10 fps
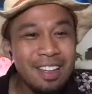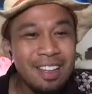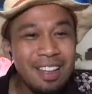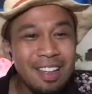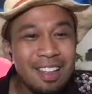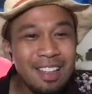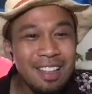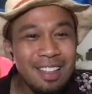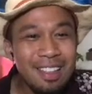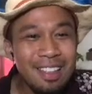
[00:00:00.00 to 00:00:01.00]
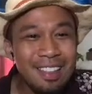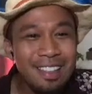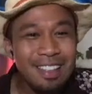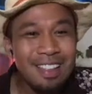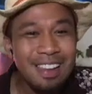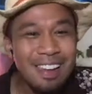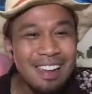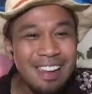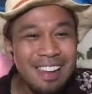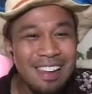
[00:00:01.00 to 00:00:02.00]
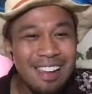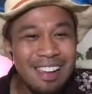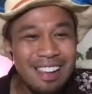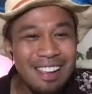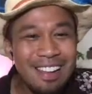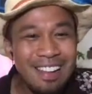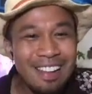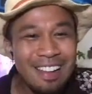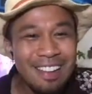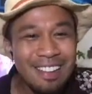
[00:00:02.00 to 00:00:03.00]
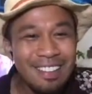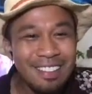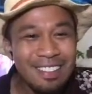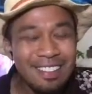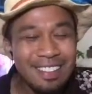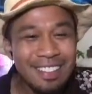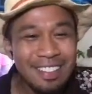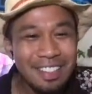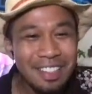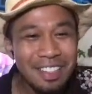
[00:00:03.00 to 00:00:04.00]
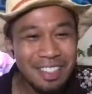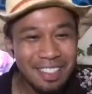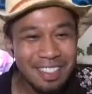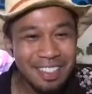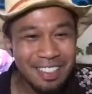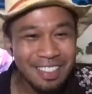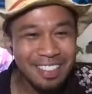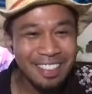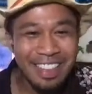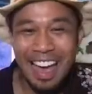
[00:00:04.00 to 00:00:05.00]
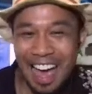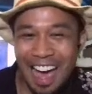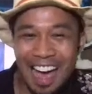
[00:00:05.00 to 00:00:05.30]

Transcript: [no speech]